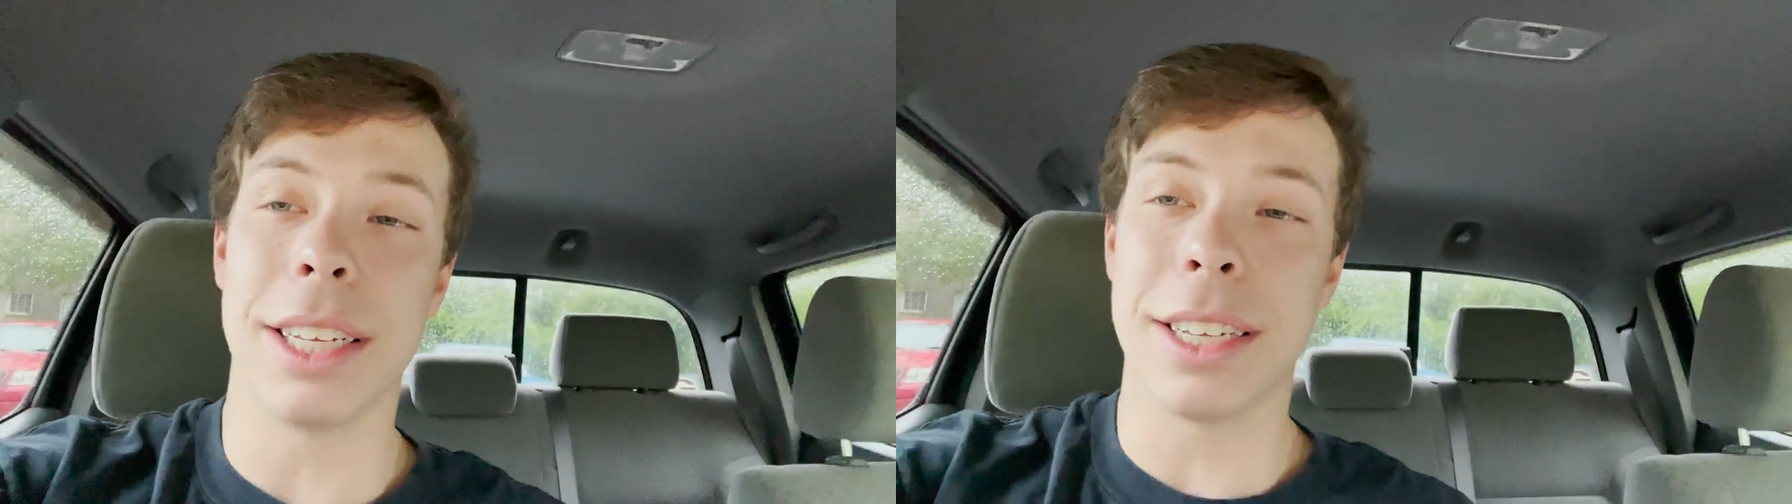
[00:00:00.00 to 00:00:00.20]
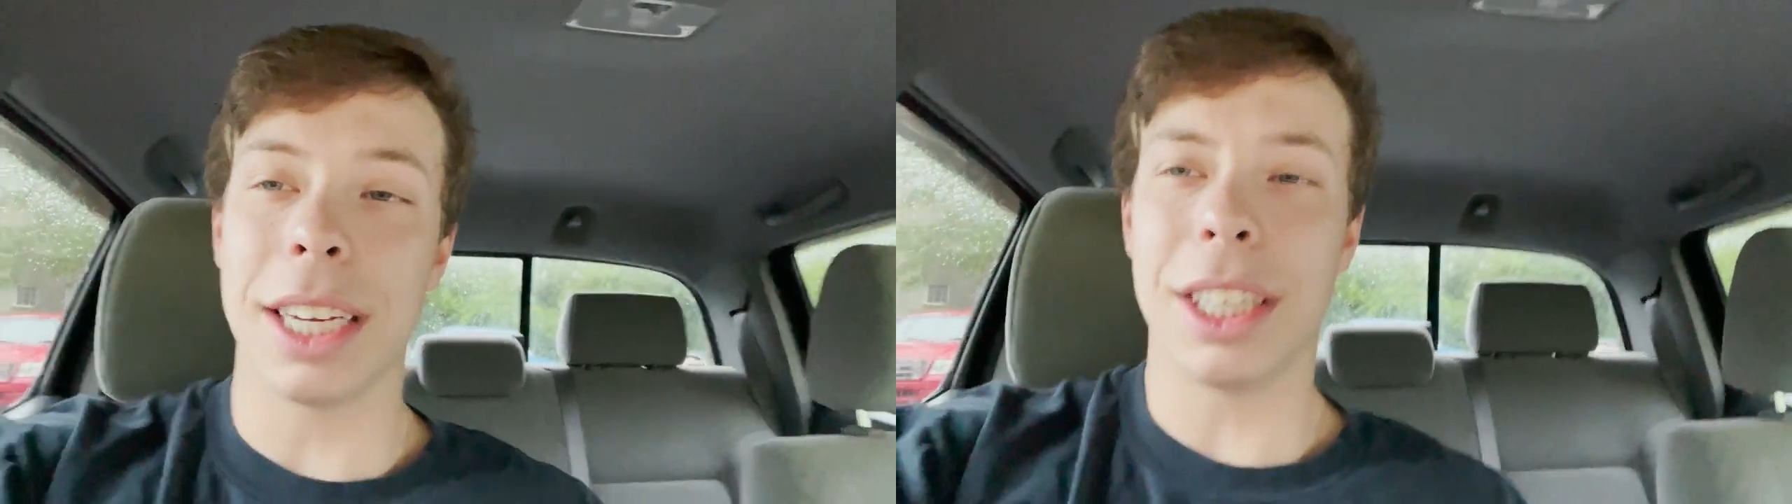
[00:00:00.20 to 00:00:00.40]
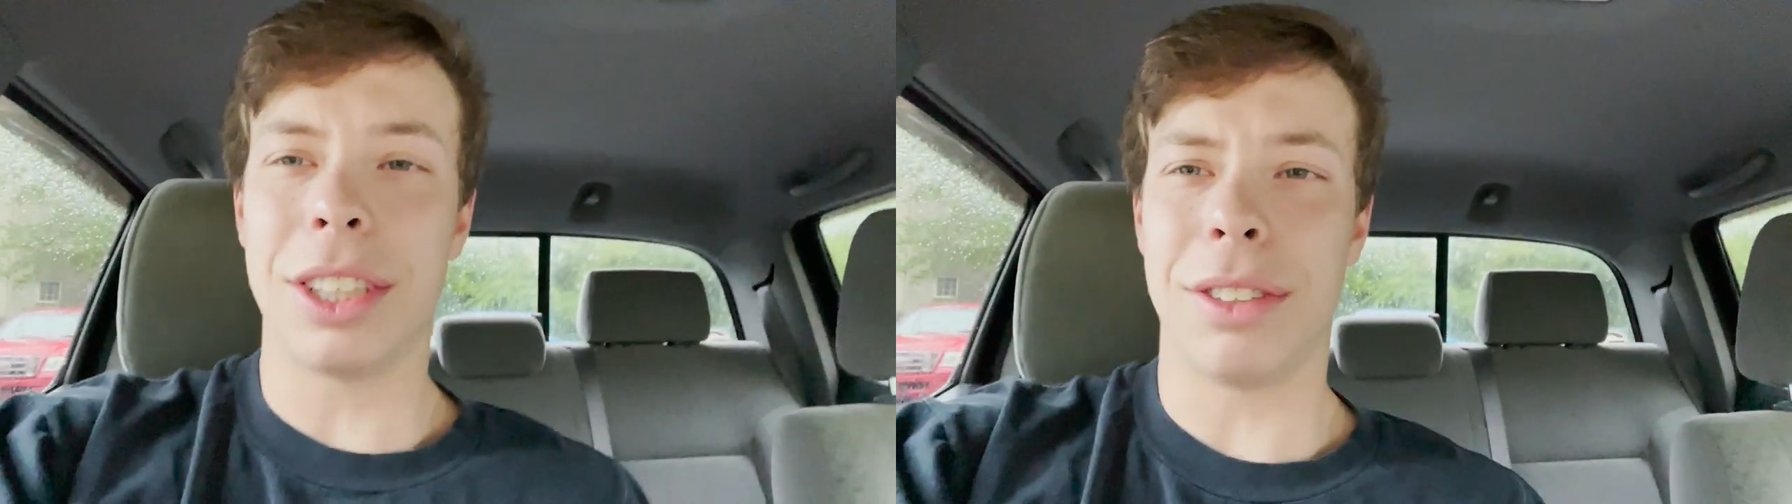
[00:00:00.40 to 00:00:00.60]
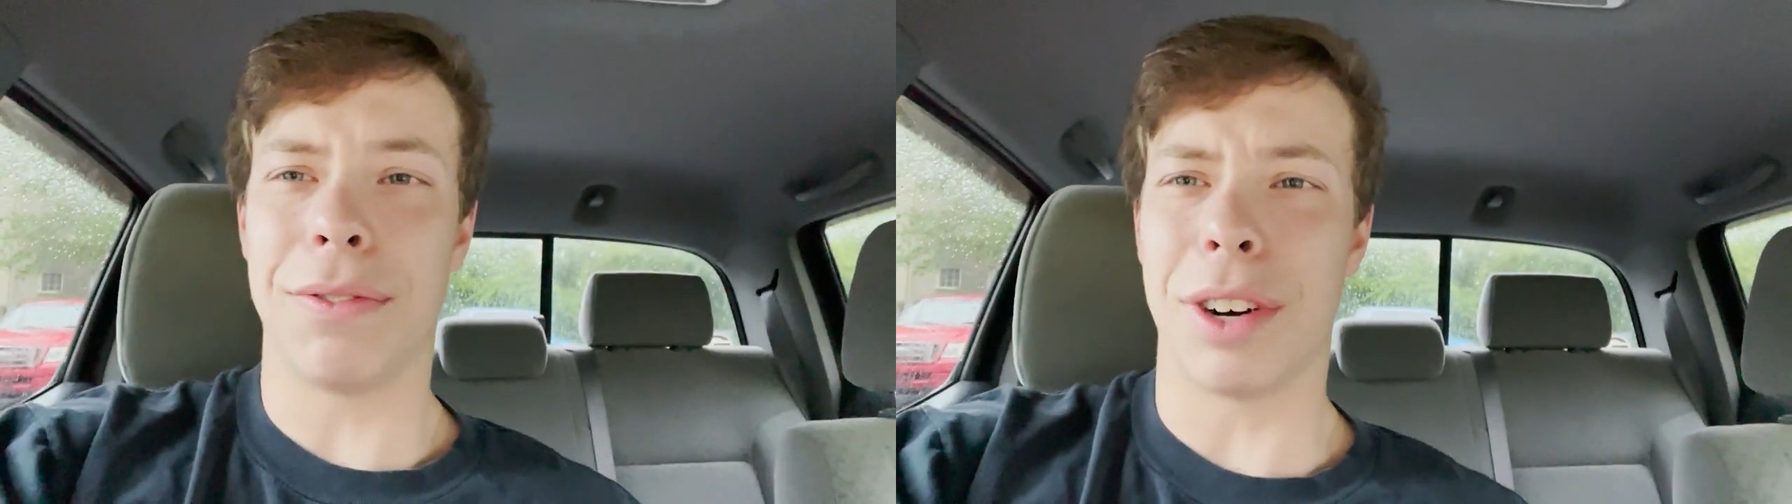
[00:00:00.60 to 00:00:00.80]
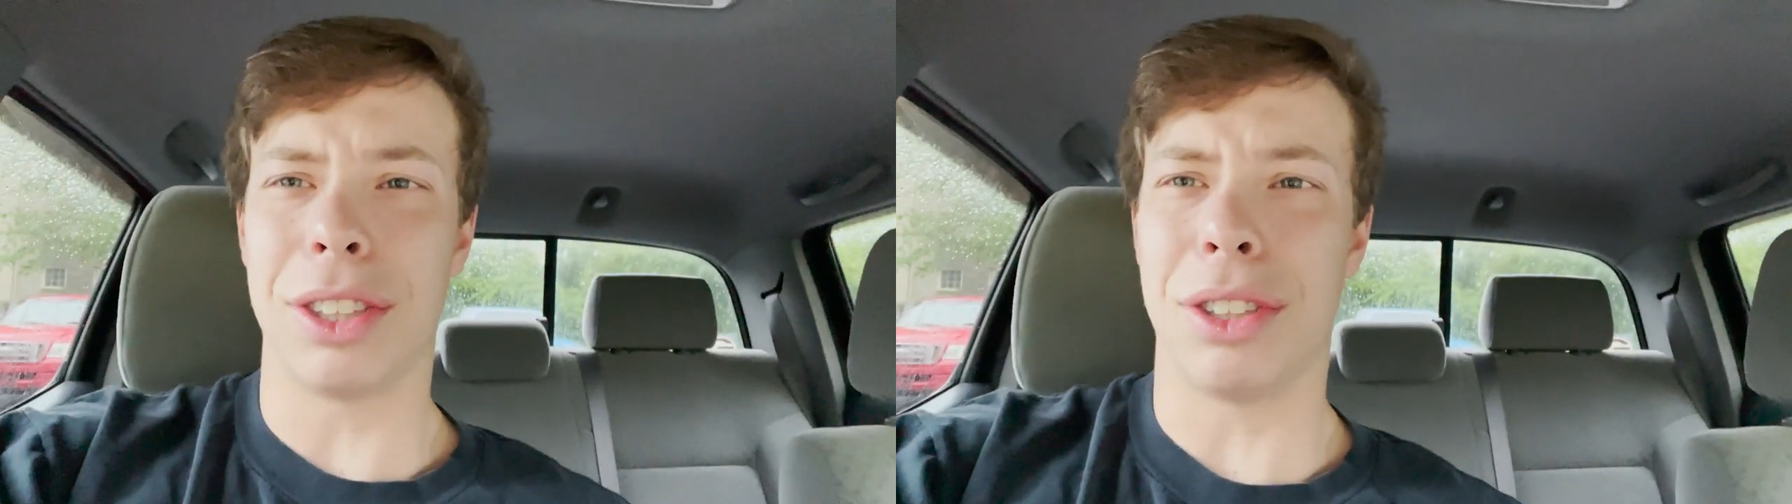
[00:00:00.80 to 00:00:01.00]
It's not just
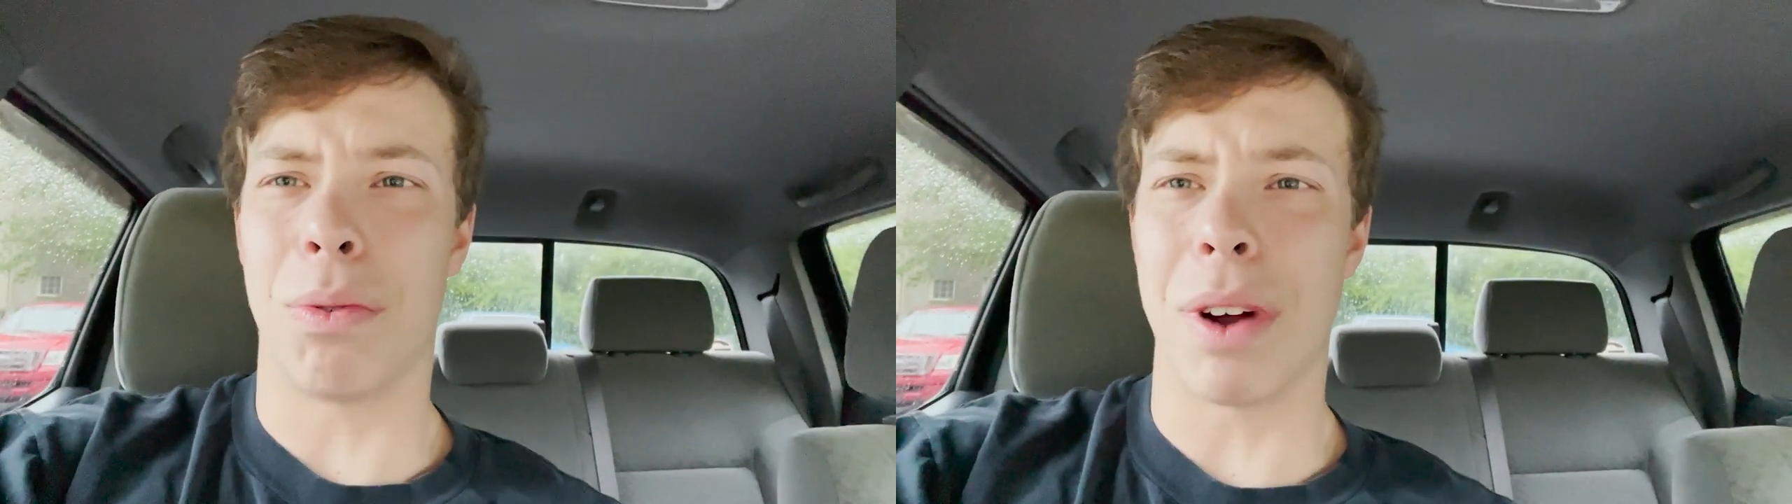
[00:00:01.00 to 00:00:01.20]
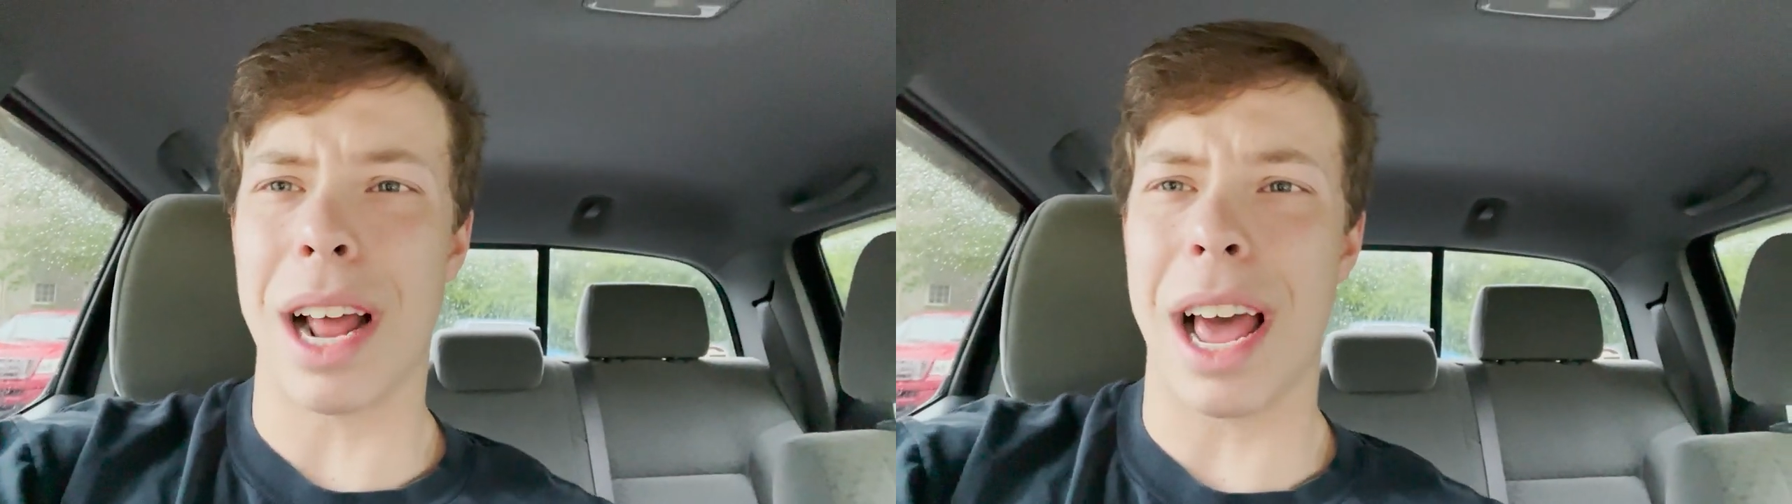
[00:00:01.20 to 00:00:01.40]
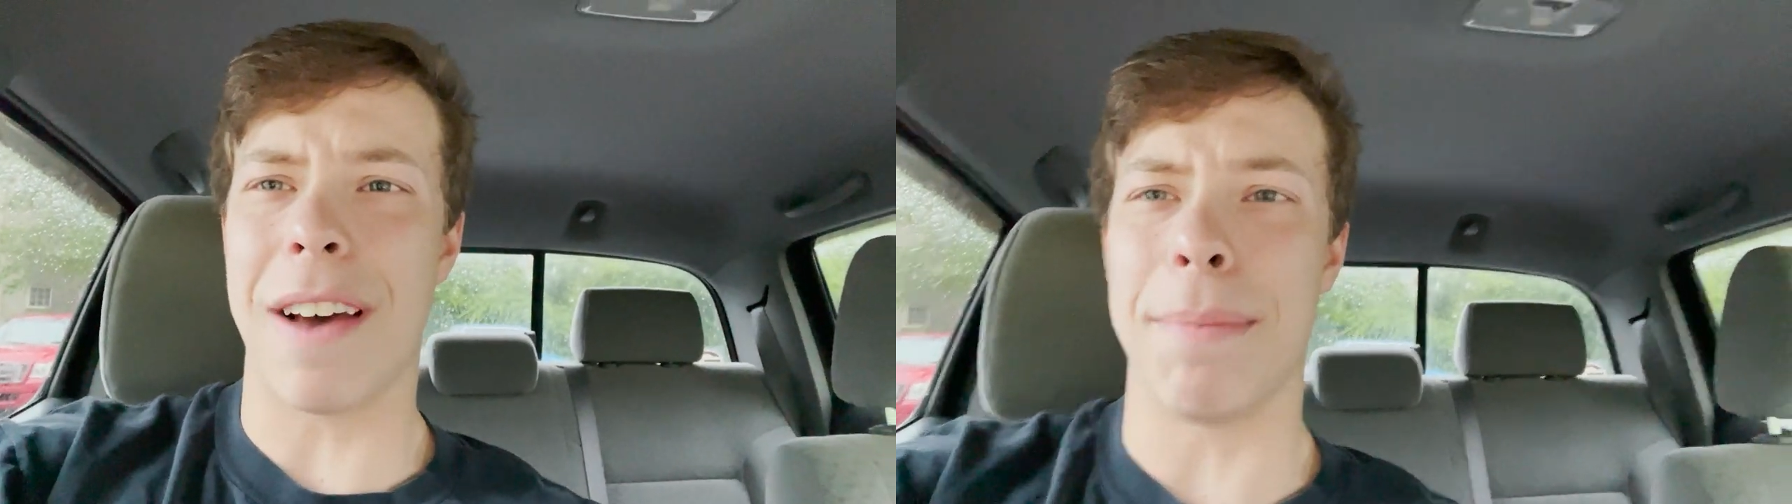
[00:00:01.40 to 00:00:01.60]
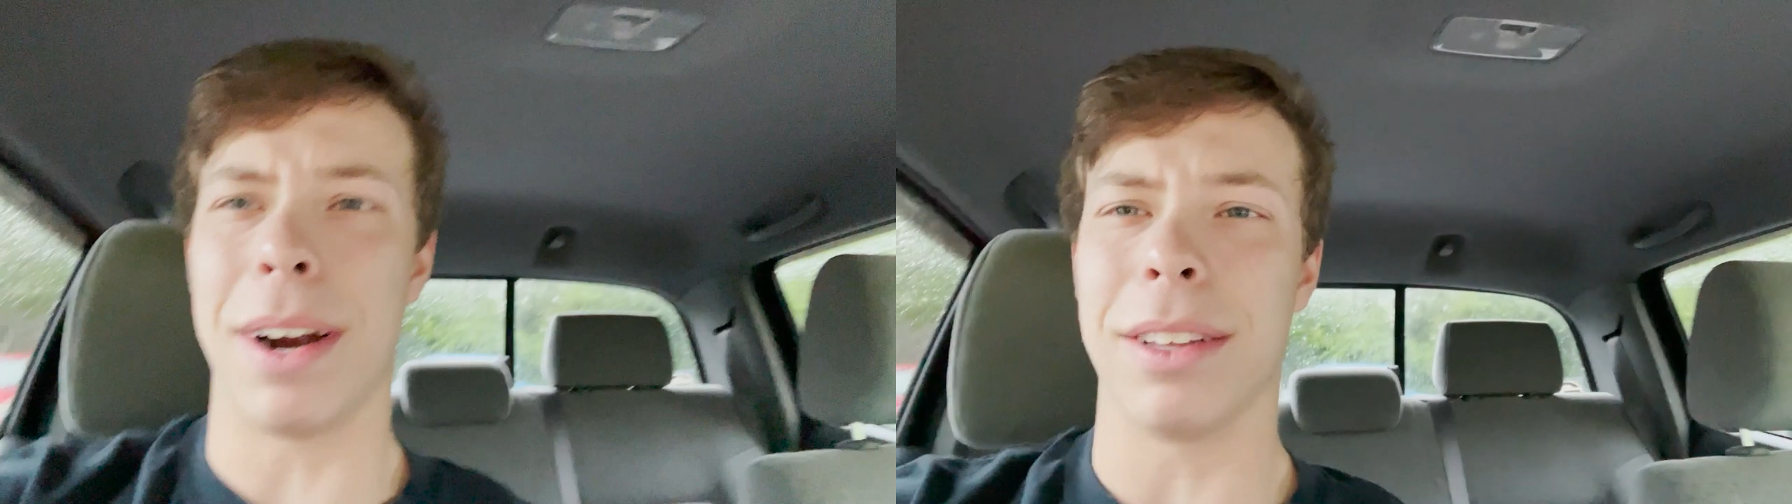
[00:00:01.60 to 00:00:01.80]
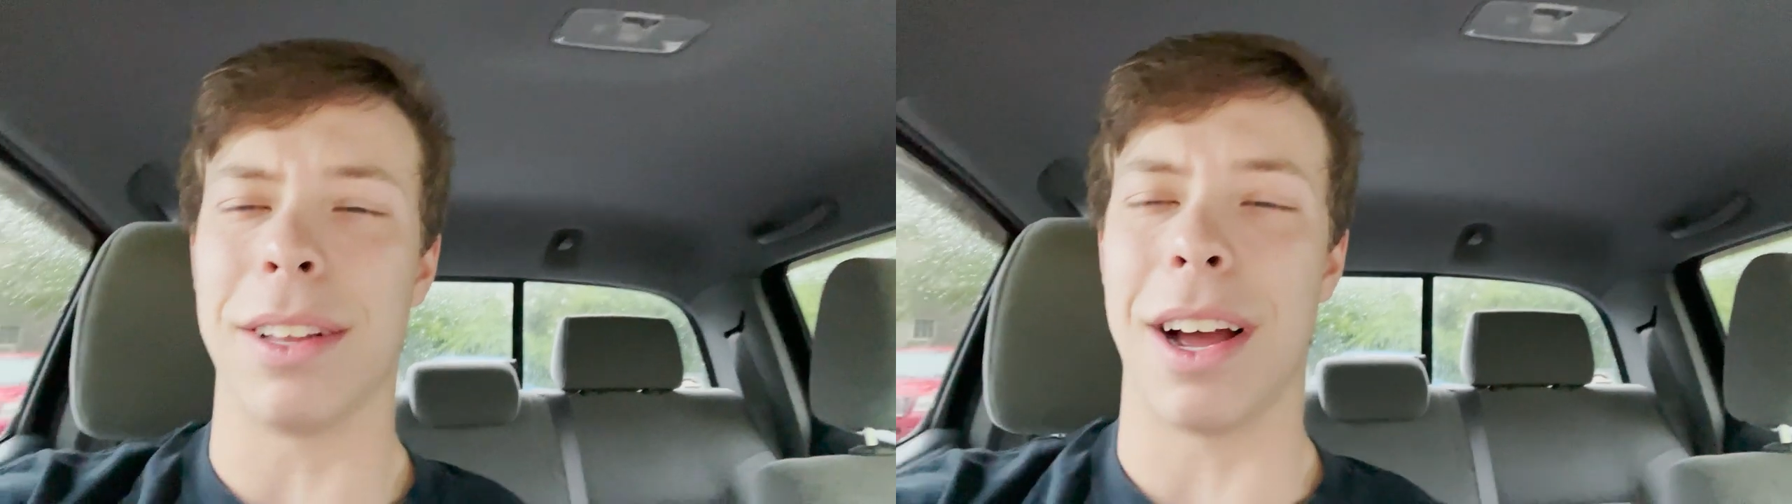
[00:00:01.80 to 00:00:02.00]
for us to run a half
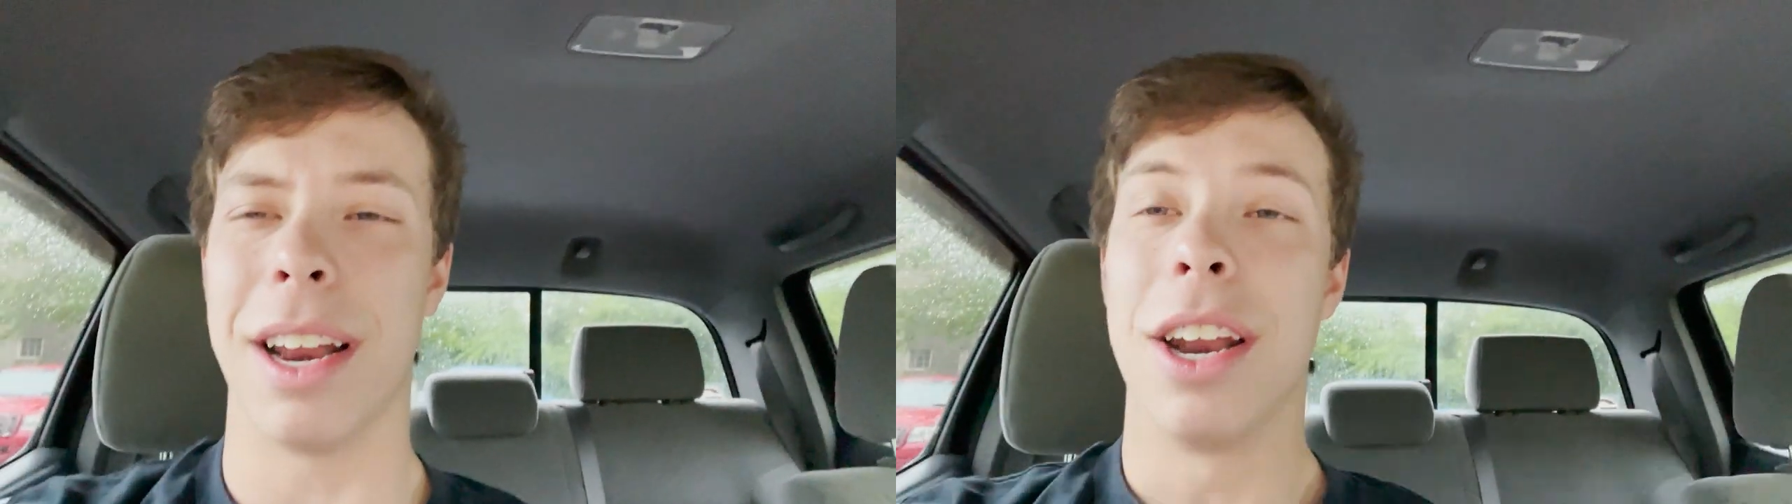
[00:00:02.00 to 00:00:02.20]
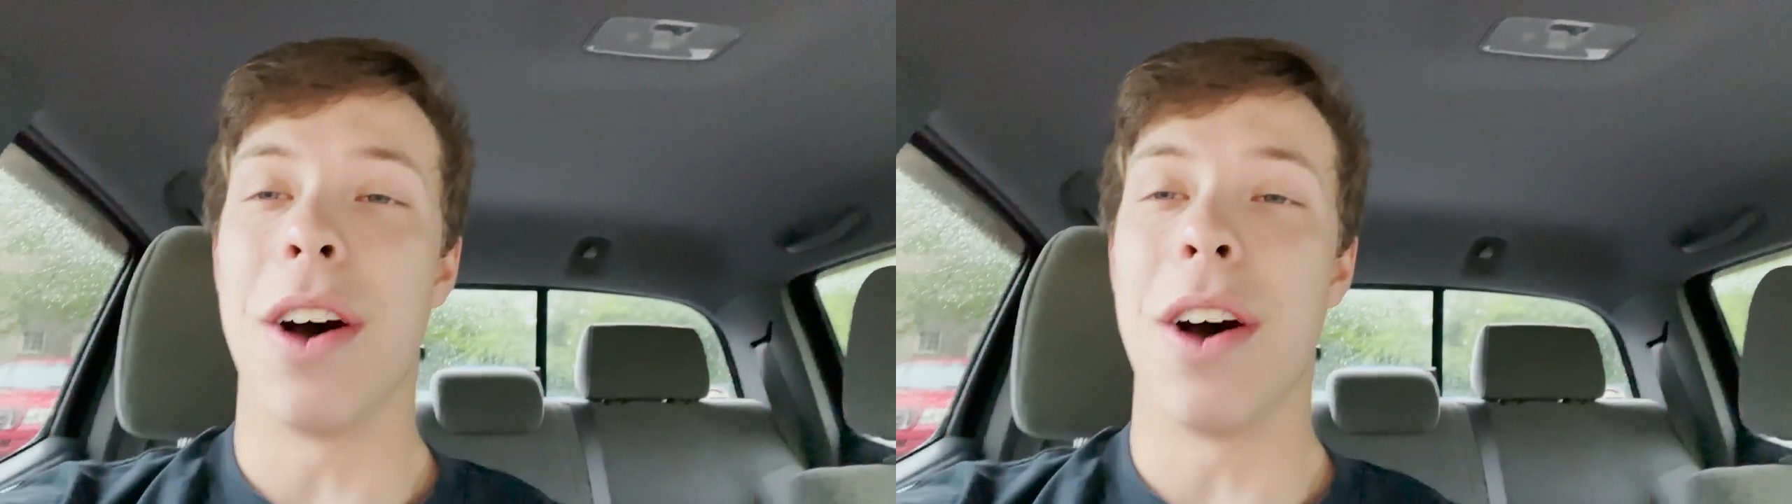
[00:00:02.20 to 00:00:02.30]
marathon.